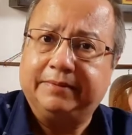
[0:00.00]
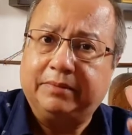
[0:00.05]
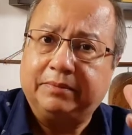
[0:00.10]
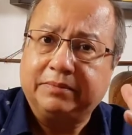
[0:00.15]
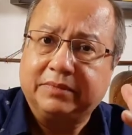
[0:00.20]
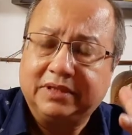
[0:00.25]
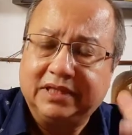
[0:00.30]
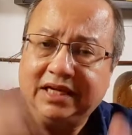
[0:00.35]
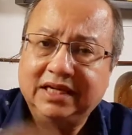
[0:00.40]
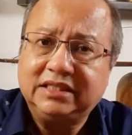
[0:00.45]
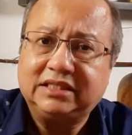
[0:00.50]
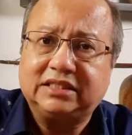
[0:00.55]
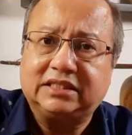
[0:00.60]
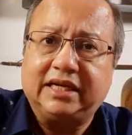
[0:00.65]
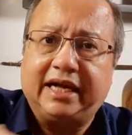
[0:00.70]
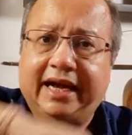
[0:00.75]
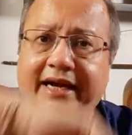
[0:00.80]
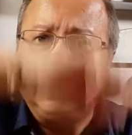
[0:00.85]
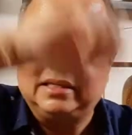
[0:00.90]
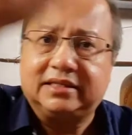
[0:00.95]
This
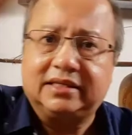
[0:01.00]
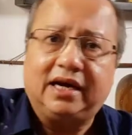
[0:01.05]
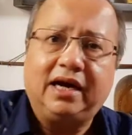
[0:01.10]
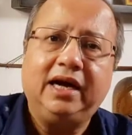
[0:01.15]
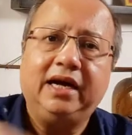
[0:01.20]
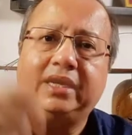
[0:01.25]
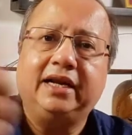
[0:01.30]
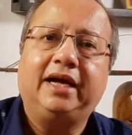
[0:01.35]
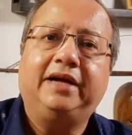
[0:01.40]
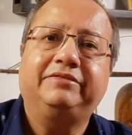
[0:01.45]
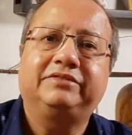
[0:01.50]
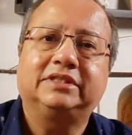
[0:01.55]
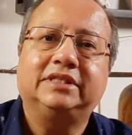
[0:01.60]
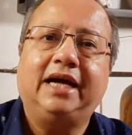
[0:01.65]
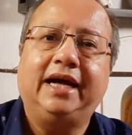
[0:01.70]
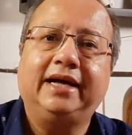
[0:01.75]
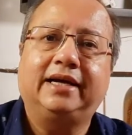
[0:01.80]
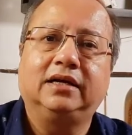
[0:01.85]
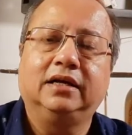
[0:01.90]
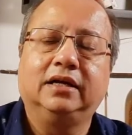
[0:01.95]
entire life
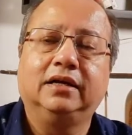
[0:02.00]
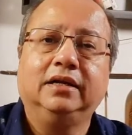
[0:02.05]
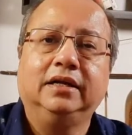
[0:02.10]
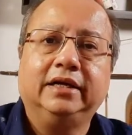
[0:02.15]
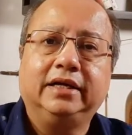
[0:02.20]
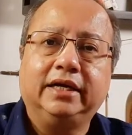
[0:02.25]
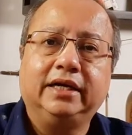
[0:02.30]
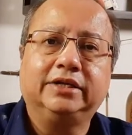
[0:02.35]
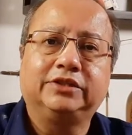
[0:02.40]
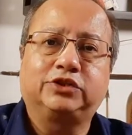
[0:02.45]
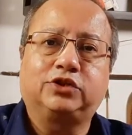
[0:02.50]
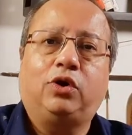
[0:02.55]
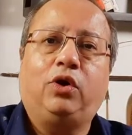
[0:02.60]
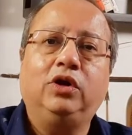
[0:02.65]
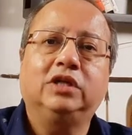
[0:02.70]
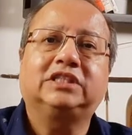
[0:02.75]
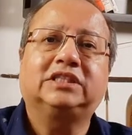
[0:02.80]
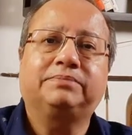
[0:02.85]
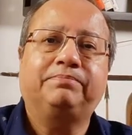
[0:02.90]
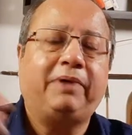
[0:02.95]
cycle is
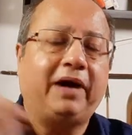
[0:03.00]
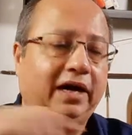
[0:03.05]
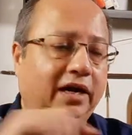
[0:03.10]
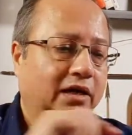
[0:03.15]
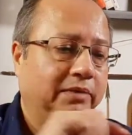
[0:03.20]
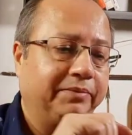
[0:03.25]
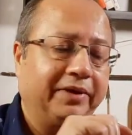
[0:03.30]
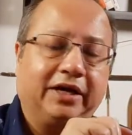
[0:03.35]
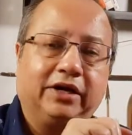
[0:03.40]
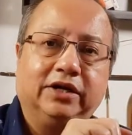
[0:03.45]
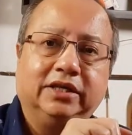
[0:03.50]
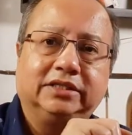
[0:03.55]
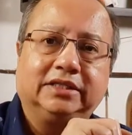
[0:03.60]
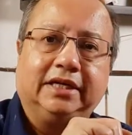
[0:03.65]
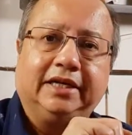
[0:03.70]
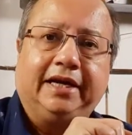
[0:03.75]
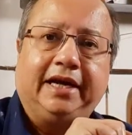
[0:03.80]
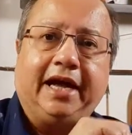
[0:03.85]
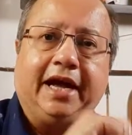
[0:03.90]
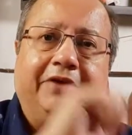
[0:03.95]
called spiral
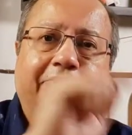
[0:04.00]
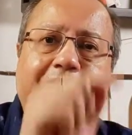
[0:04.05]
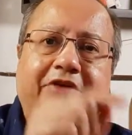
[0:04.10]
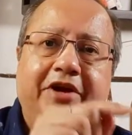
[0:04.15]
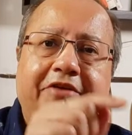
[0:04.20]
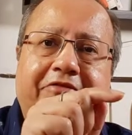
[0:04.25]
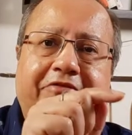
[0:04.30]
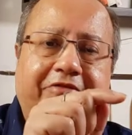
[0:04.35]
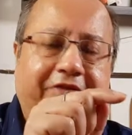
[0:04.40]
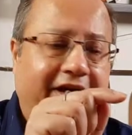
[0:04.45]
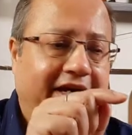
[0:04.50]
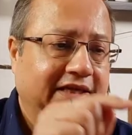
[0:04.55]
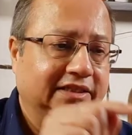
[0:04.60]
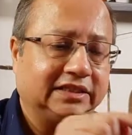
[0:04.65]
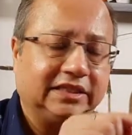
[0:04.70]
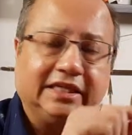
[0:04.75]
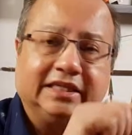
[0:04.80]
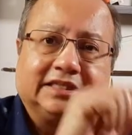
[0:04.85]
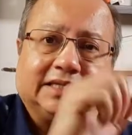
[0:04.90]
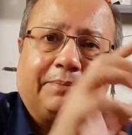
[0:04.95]
because every phase
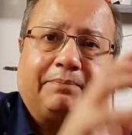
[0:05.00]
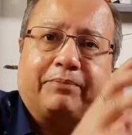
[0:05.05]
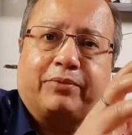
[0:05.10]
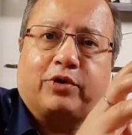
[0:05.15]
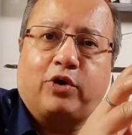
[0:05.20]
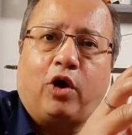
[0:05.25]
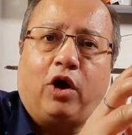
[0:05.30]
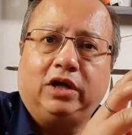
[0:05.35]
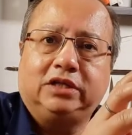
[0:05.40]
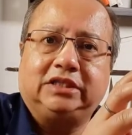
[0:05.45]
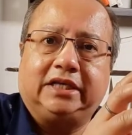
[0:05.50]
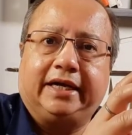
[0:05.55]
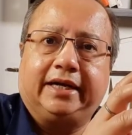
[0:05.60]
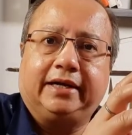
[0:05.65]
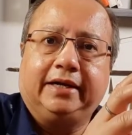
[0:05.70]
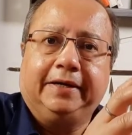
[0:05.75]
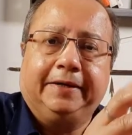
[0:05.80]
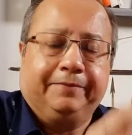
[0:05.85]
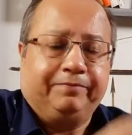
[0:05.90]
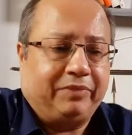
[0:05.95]
is a
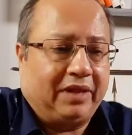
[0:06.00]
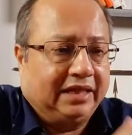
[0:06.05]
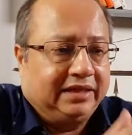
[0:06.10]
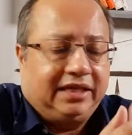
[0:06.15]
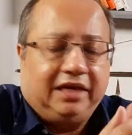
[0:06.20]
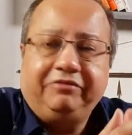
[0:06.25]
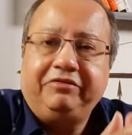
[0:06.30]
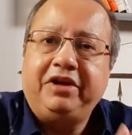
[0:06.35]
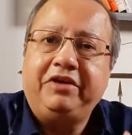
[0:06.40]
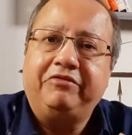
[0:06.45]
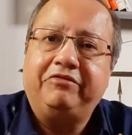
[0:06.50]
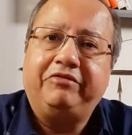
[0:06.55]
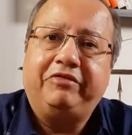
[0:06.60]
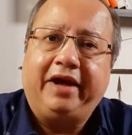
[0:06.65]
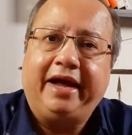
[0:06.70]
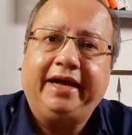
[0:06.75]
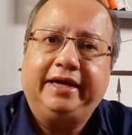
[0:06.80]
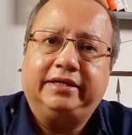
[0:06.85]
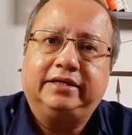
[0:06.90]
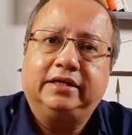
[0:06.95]
project, and then we
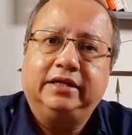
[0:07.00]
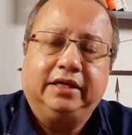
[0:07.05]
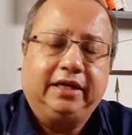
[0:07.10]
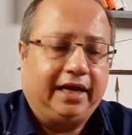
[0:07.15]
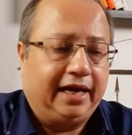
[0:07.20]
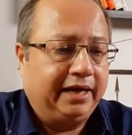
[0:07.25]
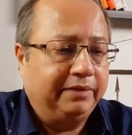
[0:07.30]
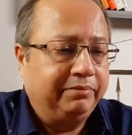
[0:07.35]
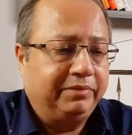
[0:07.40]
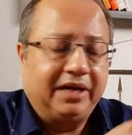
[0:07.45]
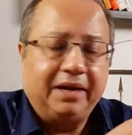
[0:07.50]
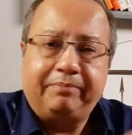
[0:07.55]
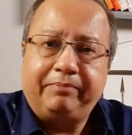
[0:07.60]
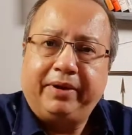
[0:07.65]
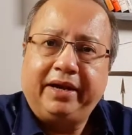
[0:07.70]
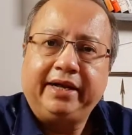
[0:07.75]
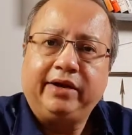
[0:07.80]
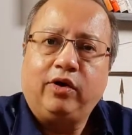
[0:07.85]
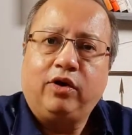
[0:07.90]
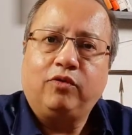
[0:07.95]
wait, and
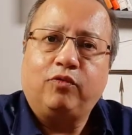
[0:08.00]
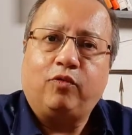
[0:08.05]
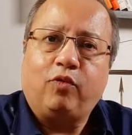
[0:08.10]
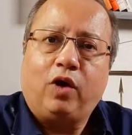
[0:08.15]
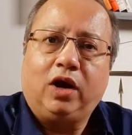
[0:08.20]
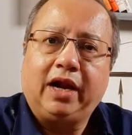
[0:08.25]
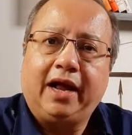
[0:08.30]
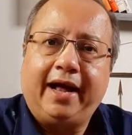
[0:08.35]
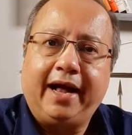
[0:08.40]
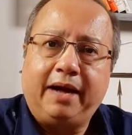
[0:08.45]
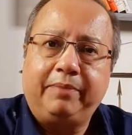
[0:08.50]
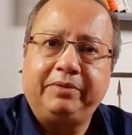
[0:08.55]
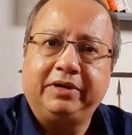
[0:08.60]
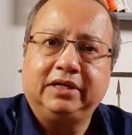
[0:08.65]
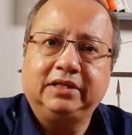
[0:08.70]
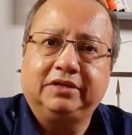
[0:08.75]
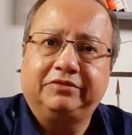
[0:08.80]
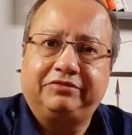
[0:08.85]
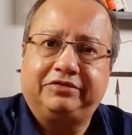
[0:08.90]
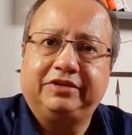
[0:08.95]
depending on what happened
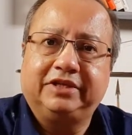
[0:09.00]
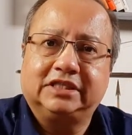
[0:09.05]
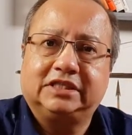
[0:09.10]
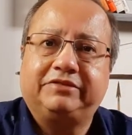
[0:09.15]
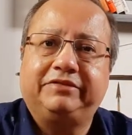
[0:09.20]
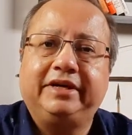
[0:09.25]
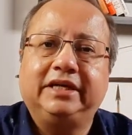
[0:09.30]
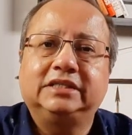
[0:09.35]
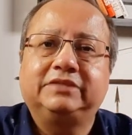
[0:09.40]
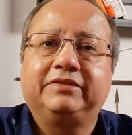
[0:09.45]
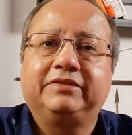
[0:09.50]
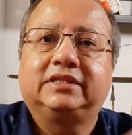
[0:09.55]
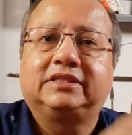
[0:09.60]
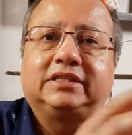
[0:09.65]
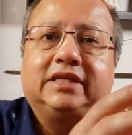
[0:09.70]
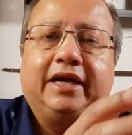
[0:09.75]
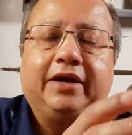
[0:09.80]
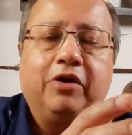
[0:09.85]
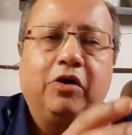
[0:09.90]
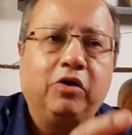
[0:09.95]
in the first phase,
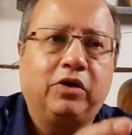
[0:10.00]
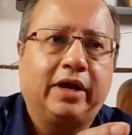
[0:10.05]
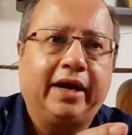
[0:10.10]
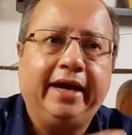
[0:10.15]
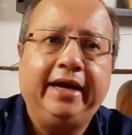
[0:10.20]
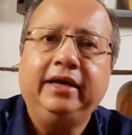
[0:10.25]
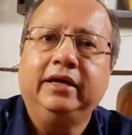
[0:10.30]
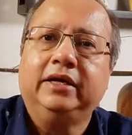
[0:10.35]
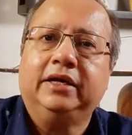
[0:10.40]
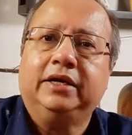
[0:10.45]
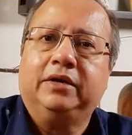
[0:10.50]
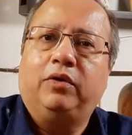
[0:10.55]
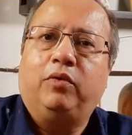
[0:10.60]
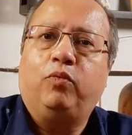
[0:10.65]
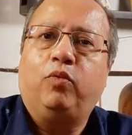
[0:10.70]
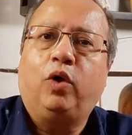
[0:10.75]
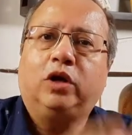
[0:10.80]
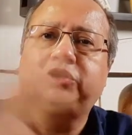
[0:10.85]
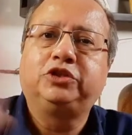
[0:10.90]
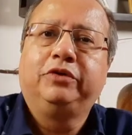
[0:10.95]
say, okay,
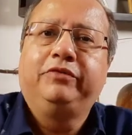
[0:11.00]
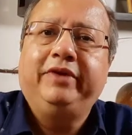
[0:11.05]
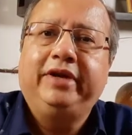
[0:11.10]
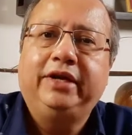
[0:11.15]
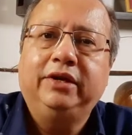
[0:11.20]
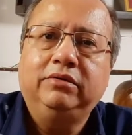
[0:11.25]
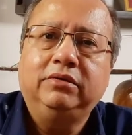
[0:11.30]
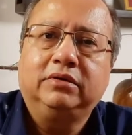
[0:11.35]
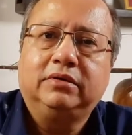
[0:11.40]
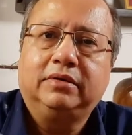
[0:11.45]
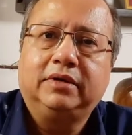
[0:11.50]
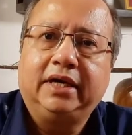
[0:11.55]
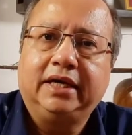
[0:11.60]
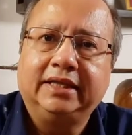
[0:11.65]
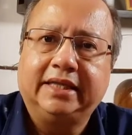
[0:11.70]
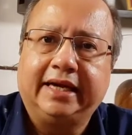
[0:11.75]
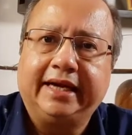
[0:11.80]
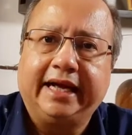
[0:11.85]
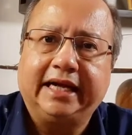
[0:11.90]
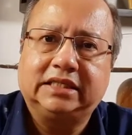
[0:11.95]
what should we do in
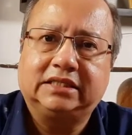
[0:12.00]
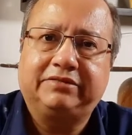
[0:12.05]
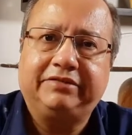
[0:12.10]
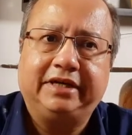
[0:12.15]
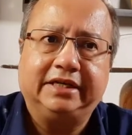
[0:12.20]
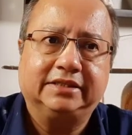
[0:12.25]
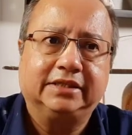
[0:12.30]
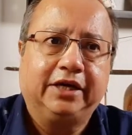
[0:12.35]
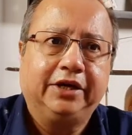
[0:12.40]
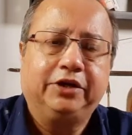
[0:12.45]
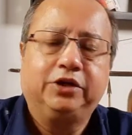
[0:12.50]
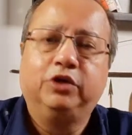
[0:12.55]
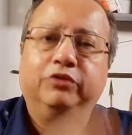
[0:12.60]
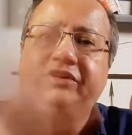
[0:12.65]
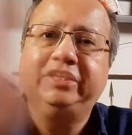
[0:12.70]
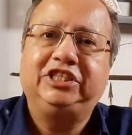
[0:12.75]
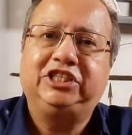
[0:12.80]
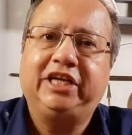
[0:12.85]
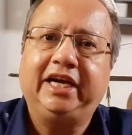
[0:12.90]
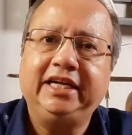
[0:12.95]
the next phase? Do
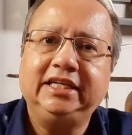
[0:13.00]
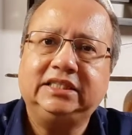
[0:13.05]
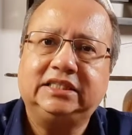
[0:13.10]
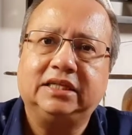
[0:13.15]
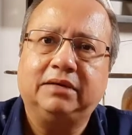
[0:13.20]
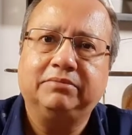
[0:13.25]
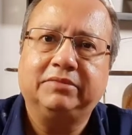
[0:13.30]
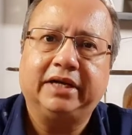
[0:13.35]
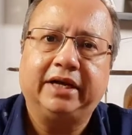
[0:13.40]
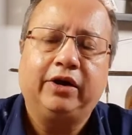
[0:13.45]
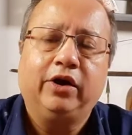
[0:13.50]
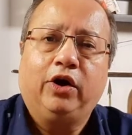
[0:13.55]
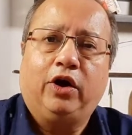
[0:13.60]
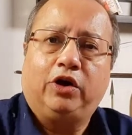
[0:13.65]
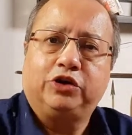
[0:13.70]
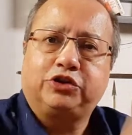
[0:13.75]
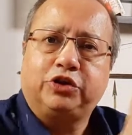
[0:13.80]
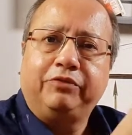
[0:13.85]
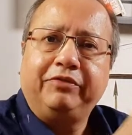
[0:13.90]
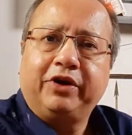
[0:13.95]
we change something,
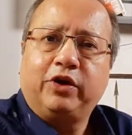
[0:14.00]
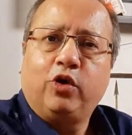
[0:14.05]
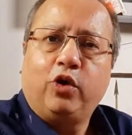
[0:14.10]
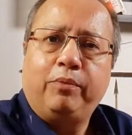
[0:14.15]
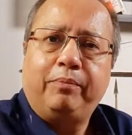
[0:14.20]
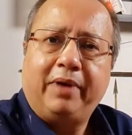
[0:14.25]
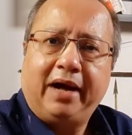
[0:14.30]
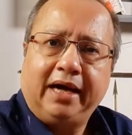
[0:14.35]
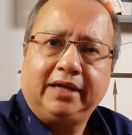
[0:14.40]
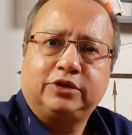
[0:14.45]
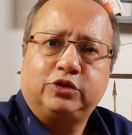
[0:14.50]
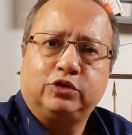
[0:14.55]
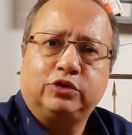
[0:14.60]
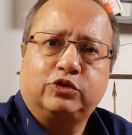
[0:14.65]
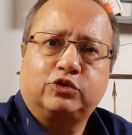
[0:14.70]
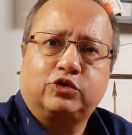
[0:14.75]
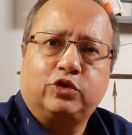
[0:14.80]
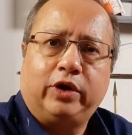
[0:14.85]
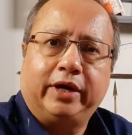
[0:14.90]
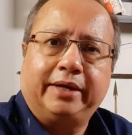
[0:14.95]
or should we go back to the
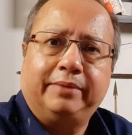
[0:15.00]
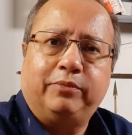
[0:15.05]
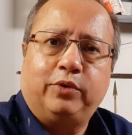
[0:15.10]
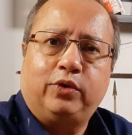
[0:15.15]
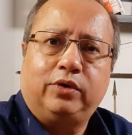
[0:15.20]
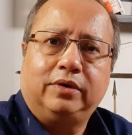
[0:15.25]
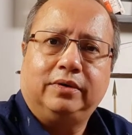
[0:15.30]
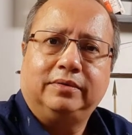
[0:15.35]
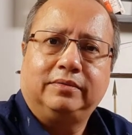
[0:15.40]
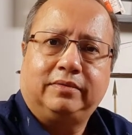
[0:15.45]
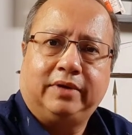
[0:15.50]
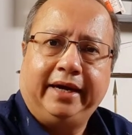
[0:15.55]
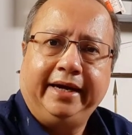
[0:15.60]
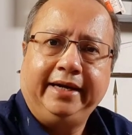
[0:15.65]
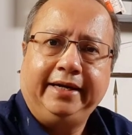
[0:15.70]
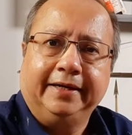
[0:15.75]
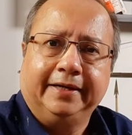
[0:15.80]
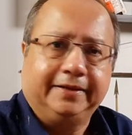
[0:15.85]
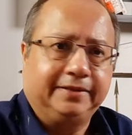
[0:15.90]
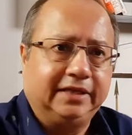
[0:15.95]
drawing board? Right?